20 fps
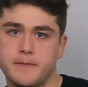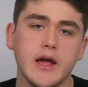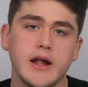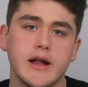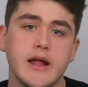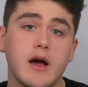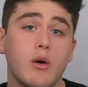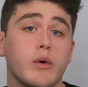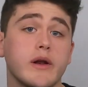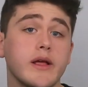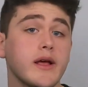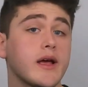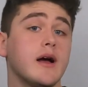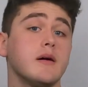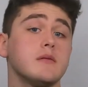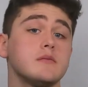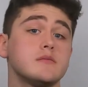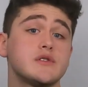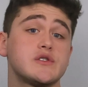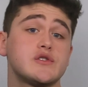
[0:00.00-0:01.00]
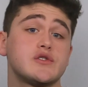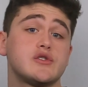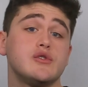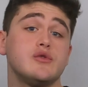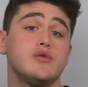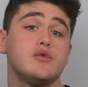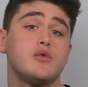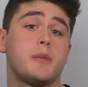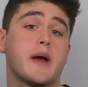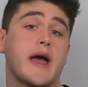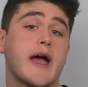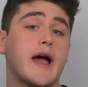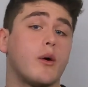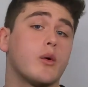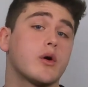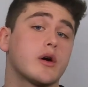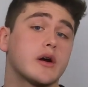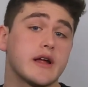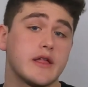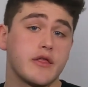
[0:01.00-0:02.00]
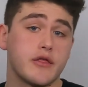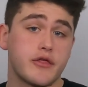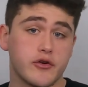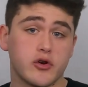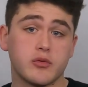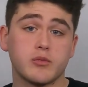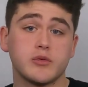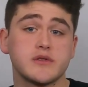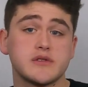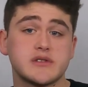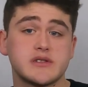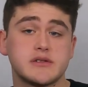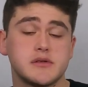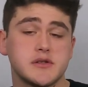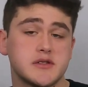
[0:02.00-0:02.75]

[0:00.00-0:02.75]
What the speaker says: Now, when it comes to power and thermals,